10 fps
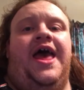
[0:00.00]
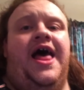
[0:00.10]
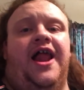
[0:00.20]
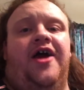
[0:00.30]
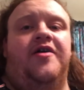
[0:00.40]

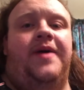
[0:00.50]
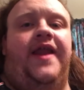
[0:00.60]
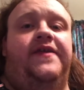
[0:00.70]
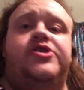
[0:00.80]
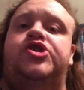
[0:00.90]
Hello
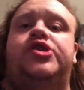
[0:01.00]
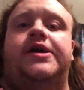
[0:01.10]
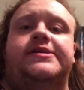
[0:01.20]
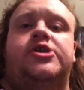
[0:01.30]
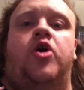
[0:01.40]
everybody, this is
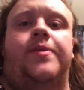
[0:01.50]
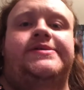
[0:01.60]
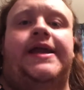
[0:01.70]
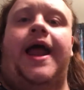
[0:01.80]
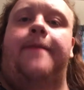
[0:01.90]
Justin
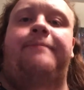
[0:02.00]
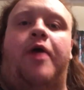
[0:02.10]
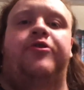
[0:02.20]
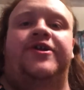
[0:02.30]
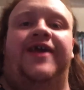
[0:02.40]
Armstead. I'm
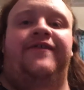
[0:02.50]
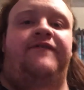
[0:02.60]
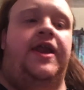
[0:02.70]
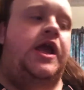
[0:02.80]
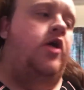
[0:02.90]
back with another
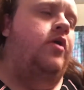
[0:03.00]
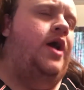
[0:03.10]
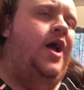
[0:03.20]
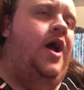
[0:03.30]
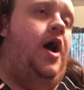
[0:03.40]
video.
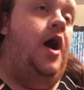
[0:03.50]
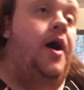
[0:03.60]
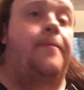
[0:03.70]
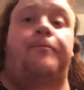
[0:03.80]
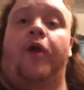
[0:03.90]

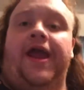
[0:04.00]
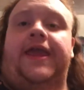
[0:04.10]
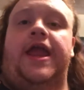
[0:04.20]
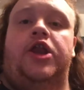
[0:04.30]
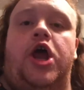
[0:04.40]

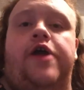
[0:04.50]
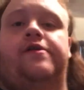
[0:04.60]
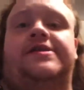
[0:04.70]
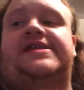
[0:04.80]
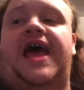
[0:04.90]
Breaking
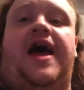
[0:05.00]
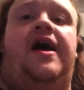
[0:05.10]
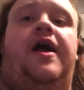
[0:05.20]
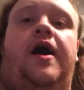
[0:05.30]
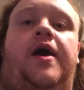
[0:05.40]
news
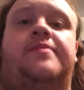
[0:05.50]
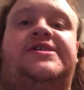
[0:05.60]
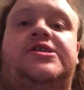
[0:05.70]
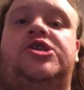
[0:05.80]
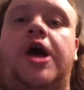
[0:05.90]
that
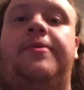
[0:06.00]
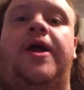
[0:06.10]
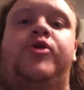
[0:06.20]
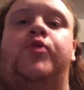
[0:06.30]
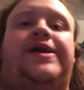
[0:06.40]

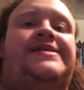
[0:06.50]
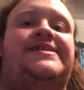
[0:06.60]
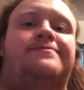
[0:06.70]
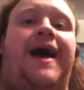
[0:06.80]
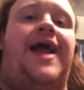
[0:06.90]
WWE
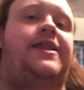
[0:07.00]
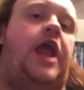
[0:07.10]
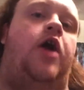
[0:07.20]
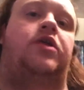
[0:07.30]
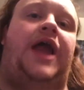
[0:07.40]

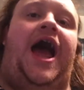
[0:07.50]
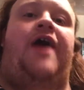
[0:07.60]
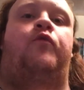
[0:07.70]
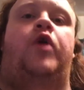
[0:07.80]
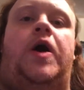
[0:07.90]
SmackDown
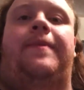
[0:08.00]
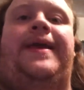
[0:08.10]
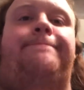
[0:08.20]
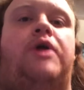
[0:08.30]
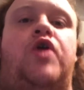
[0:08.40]
Live will
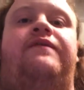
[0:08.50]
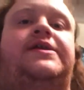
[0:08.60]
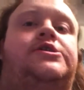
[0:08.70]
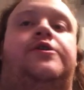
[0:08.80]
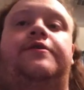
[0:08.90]
be moving
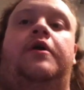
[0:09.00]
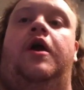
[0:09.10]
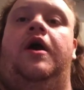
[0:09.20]
to